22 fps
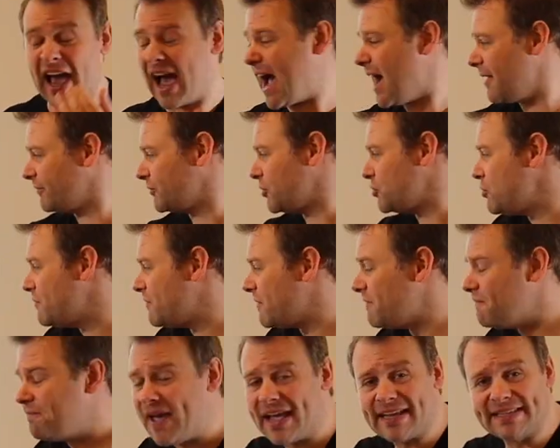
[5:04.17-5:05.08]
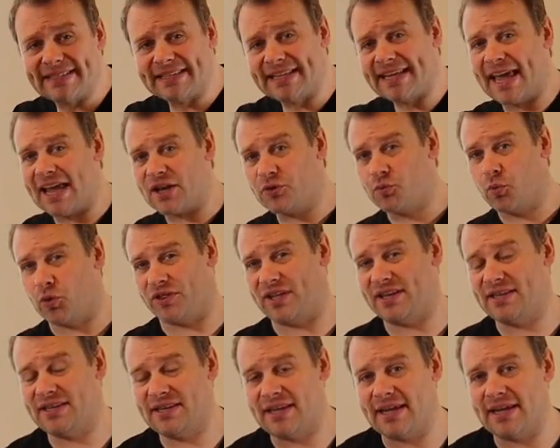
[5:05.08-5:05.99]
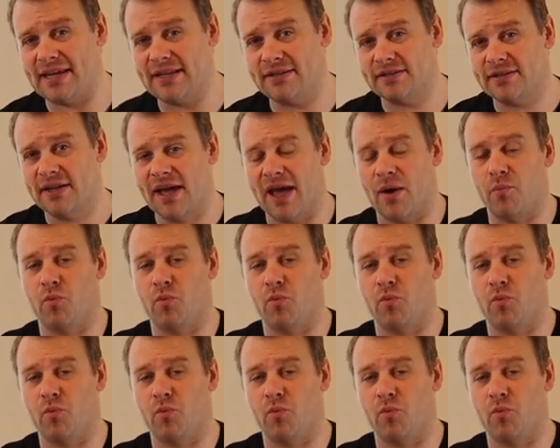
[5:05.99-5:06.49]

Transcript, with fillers: after you've investigated what they need